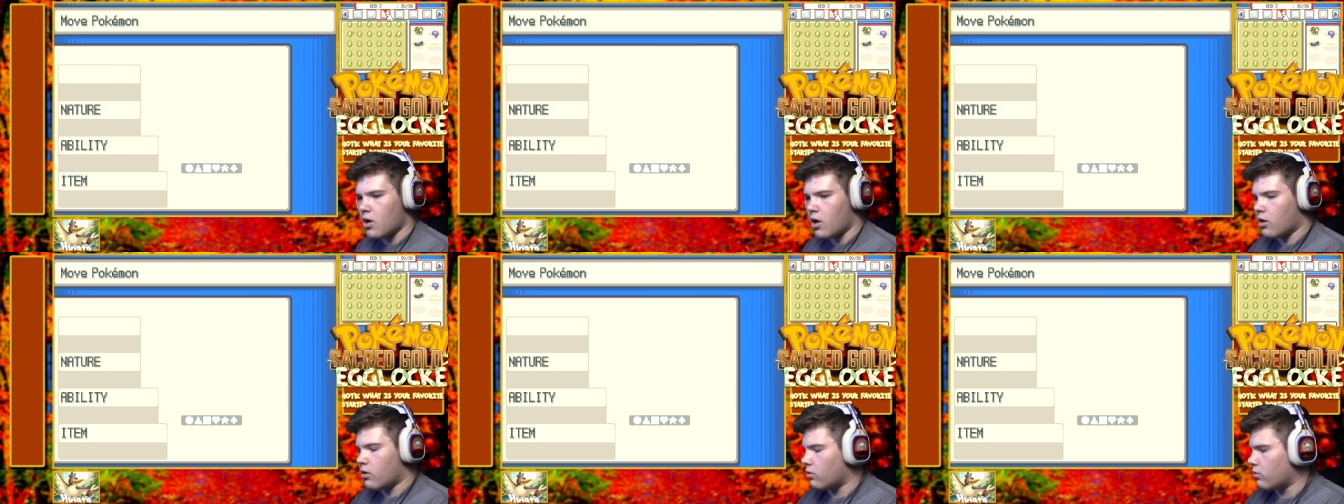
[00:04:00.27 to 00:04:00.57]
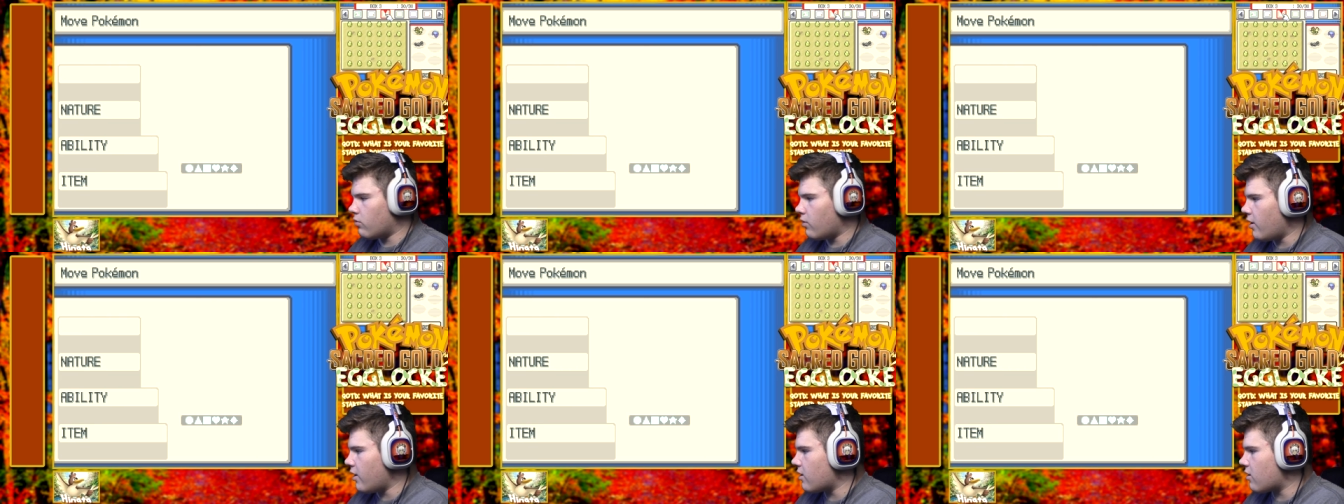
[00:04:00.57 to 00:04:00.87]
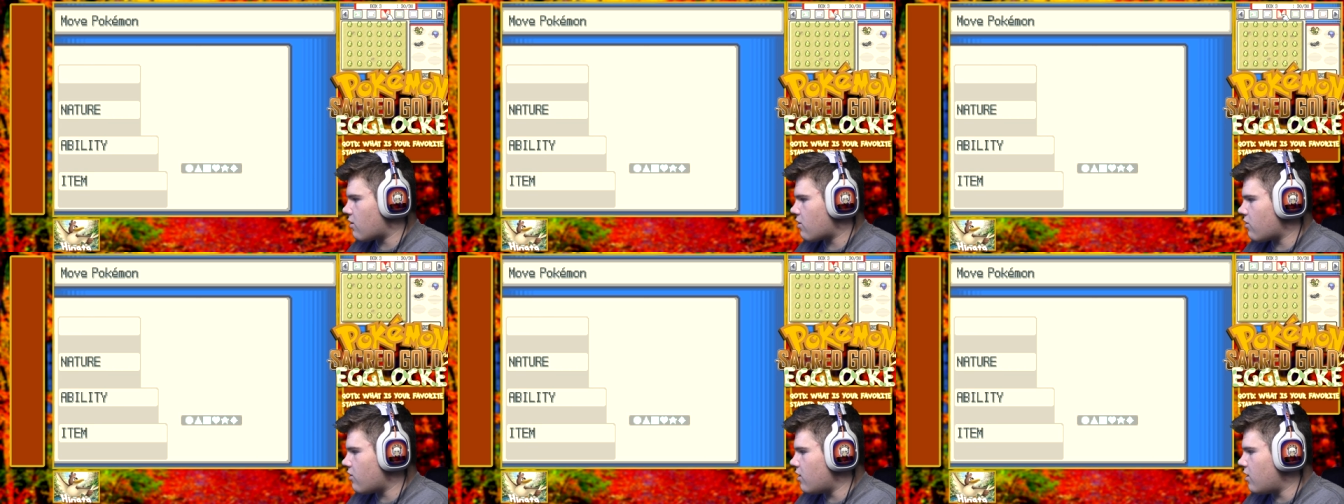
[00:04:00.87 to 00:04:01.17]
Alright,
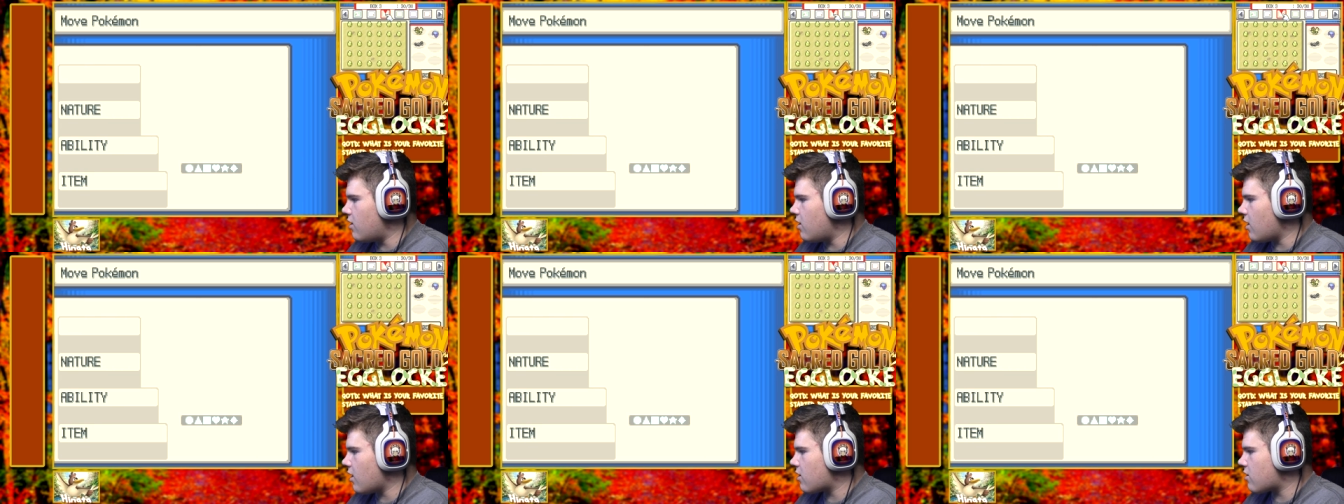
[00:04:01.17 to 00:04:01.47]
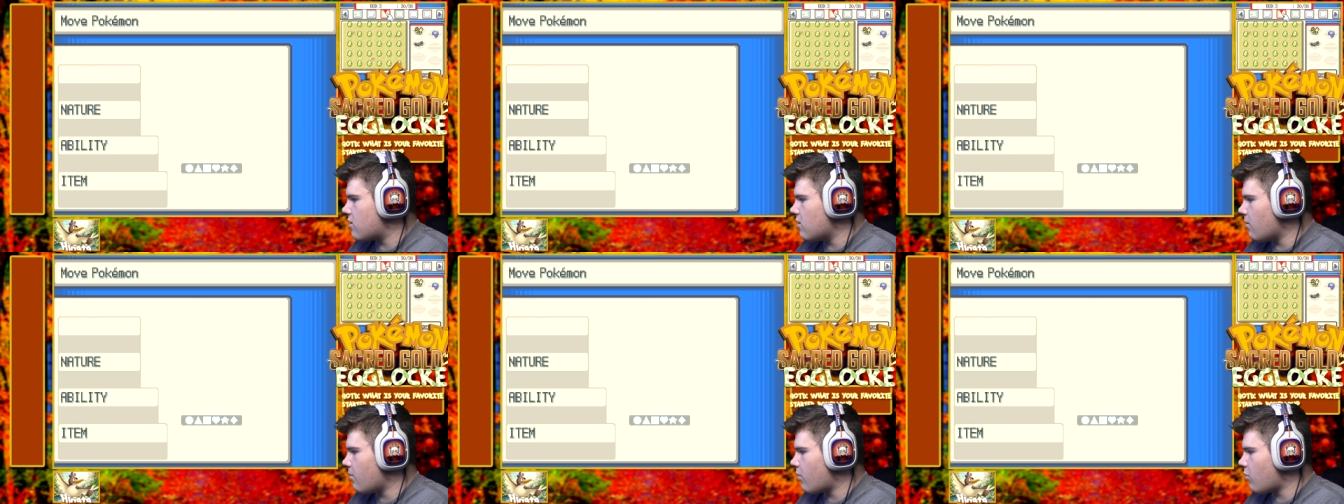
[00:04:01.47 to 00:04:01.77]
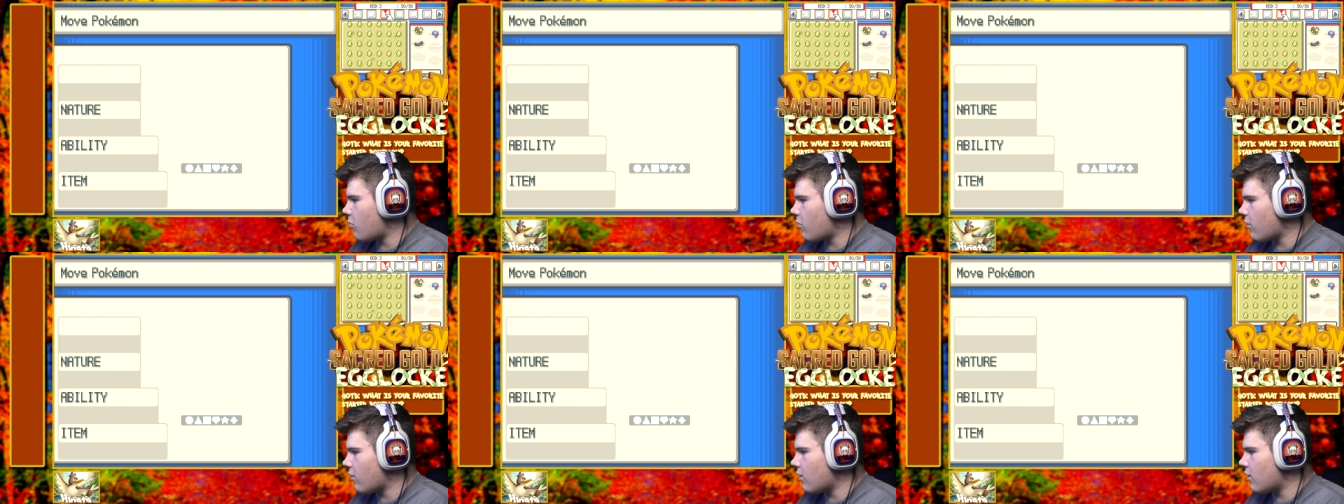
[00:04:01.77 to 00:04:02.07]
so the next number
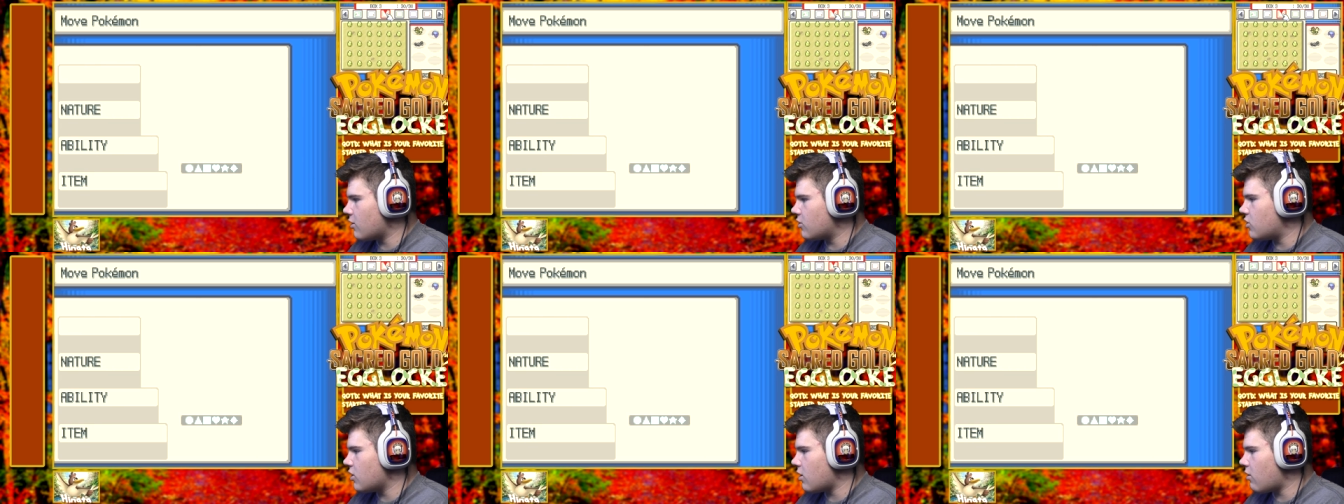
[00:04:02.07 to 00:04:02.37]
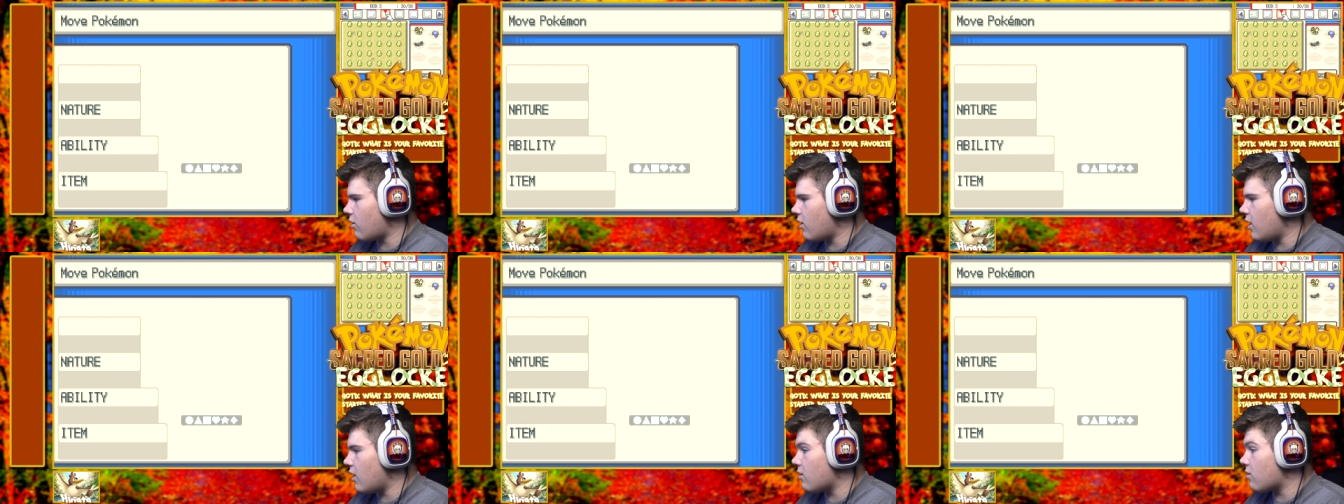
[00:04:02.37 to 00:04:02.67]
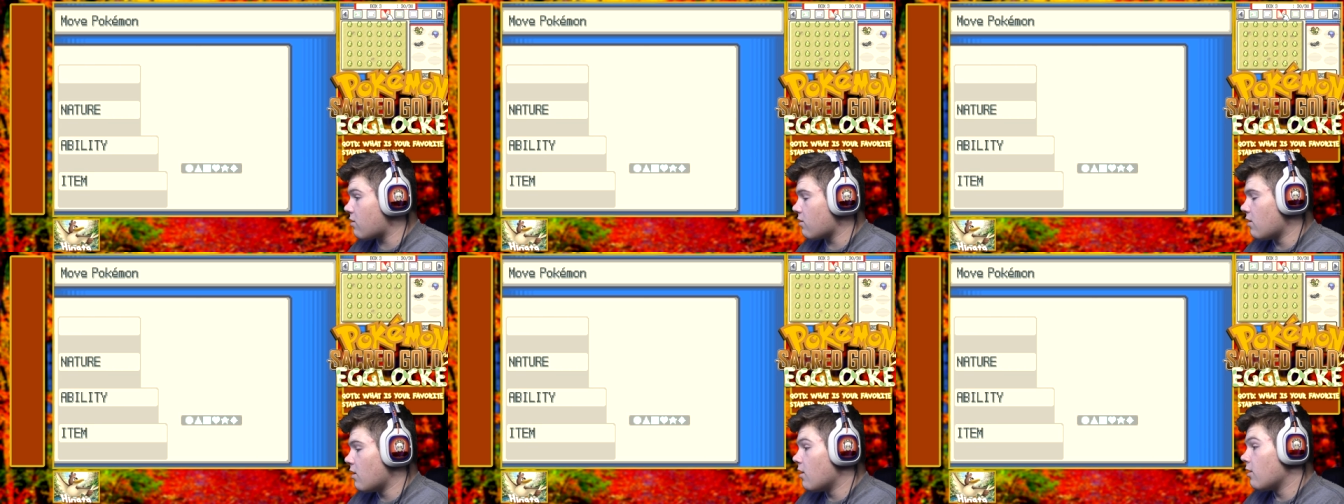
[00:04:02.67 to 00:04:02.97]
we're going to generate is